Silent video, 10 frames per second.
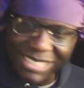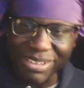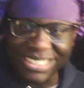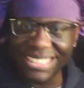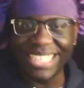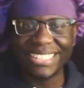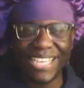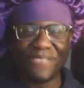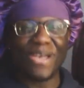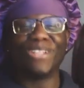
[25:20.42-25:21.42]
as much as I
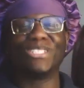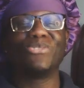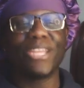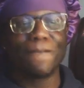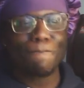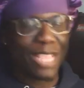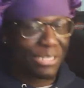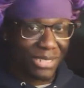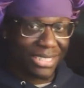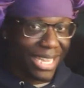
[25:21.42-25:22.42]
love Elden Ring,
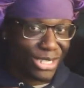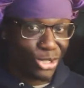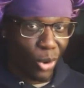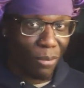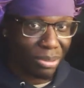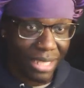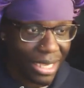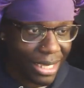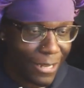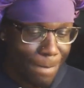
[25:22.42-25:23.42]
as much as I enjoy
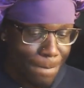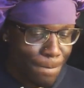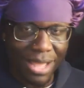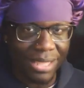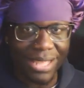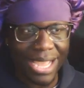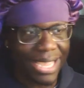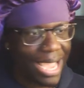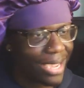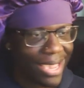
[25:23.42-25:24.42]
playing it,
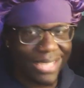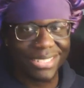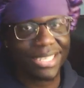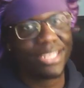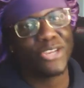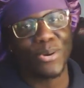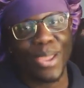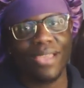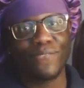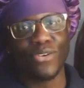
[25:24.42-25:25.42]
I can't sit
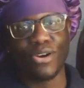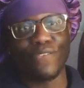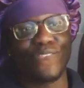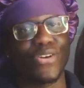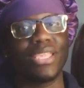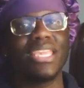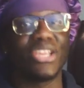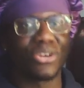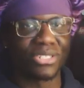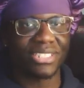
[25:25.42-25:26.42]
here for
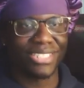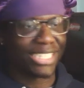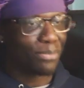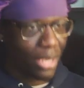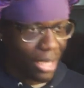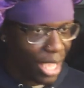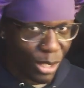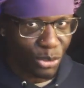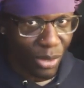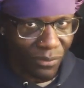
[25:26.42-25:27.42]
years just
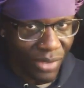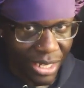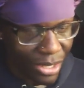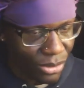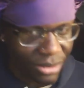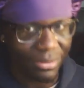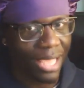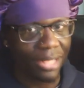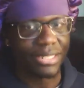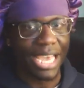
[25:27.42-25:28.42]
making Elden Ring videos.
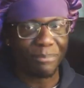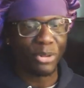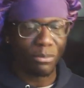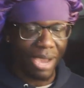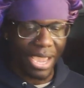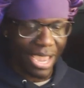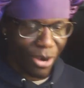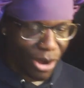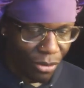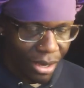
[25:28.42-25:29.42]
Hell no, I'd pull my
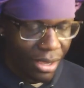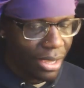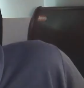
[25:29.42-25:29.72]
hair out.